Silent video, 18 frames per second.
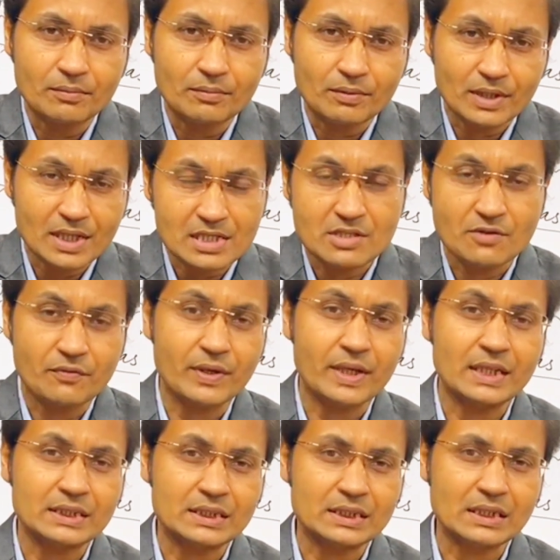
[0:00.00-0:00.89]

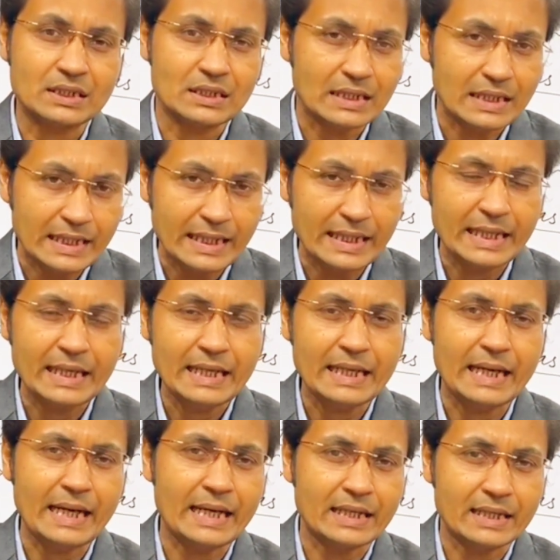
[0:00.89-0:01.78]
classification
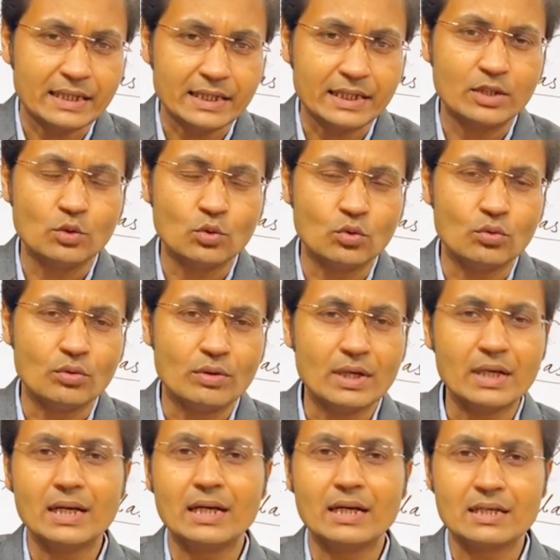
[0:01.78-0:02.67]
A and U
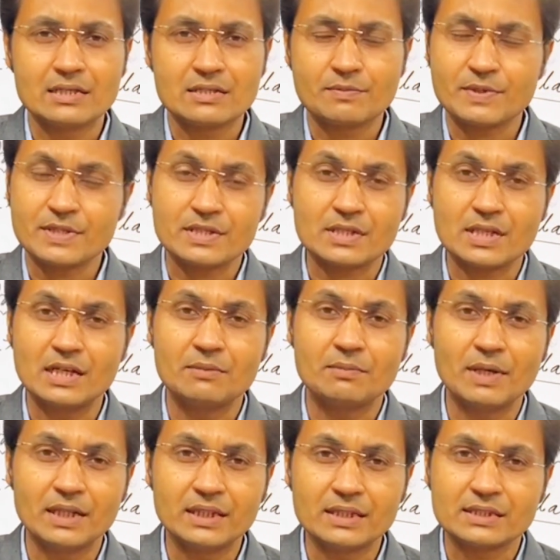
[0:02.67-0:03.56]
as prescribed
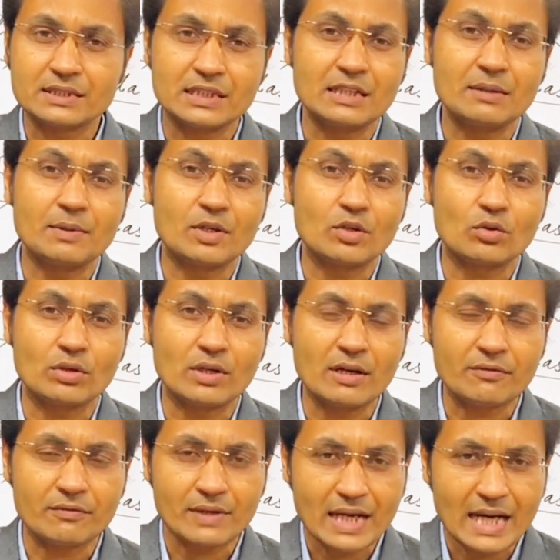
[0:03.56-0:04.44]
by the
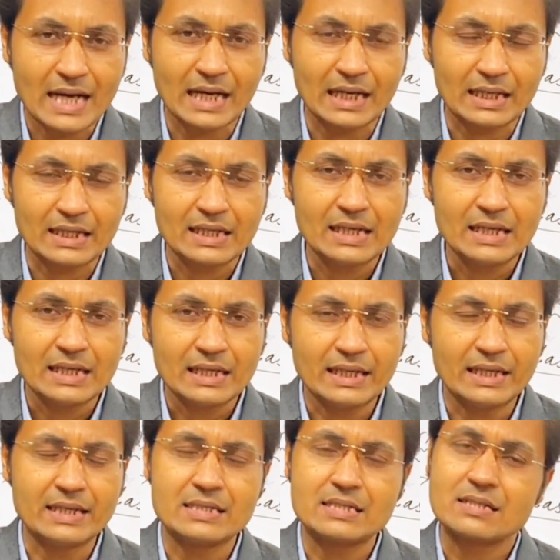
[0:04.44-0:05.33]
Cinematograph Act
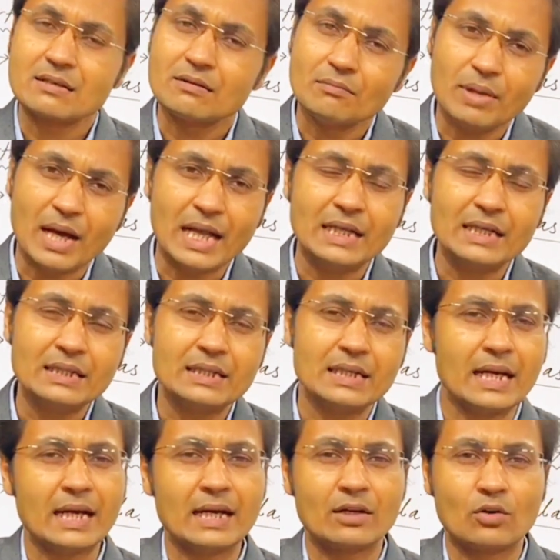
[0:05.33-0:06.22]
is valid
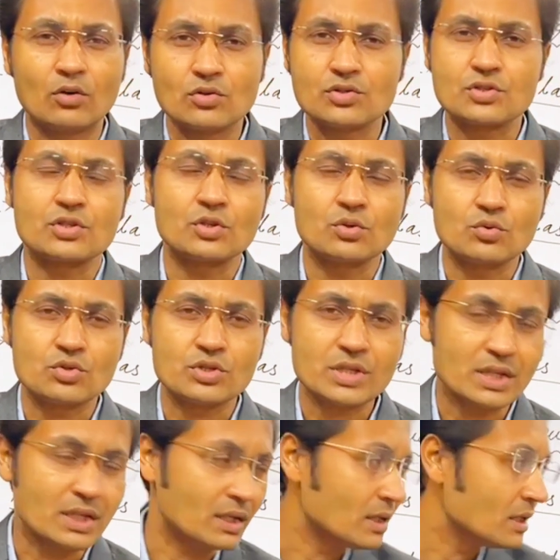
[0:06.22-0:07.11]
and
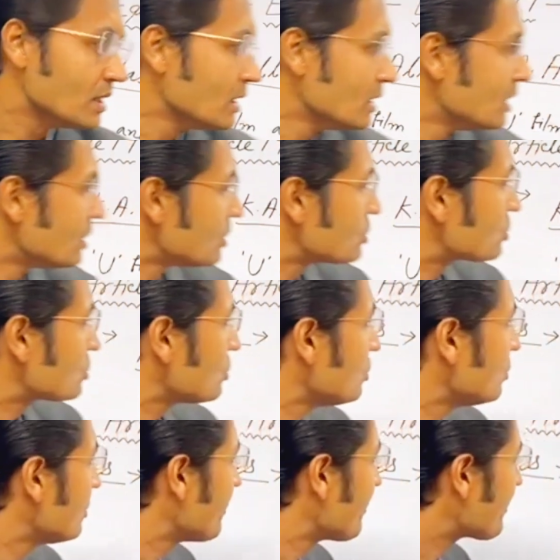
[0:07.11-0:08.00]
constitutional.
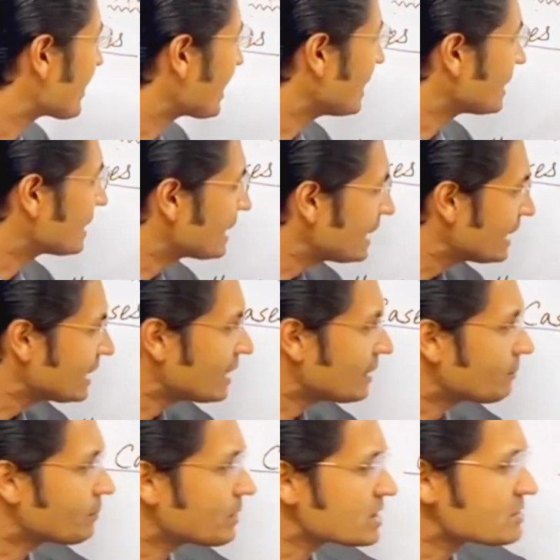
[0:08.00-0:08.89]
So in K.
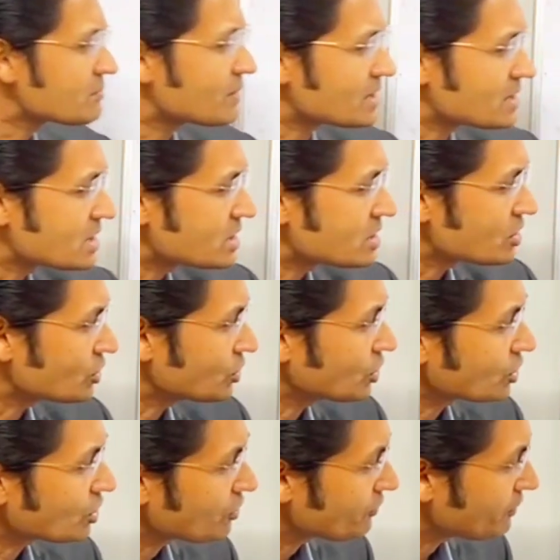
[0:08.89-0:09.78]
Abbas versus
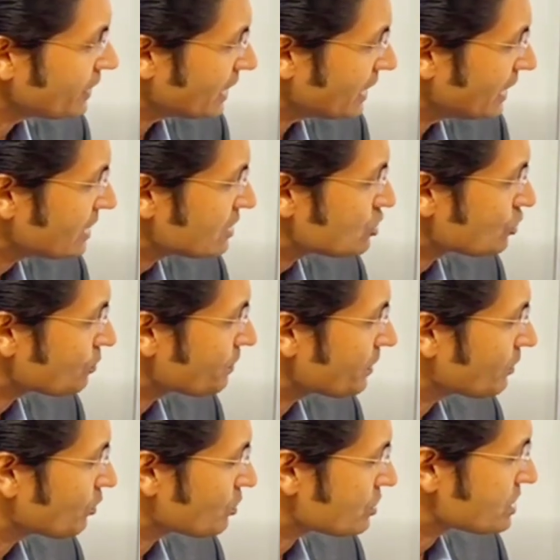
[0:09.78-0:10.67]
Union of India,
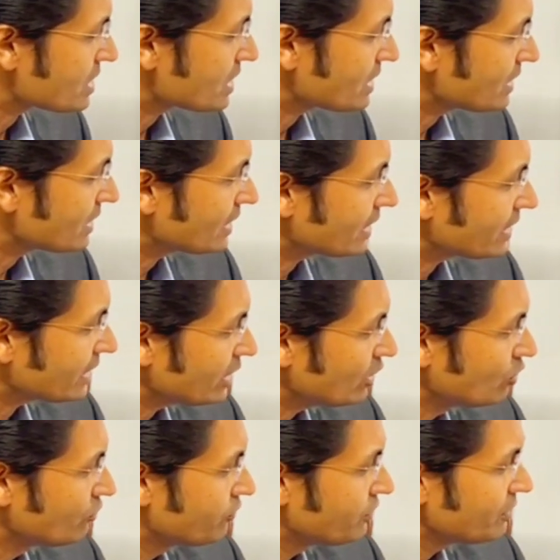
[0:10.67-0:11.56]
Supreme Court stated that
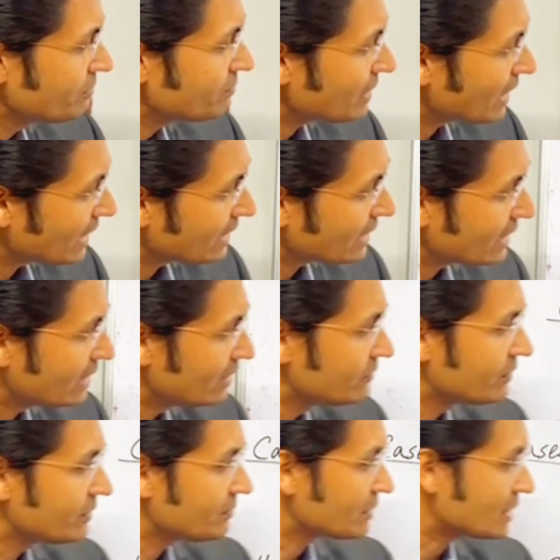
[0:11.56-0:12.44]
U film and A film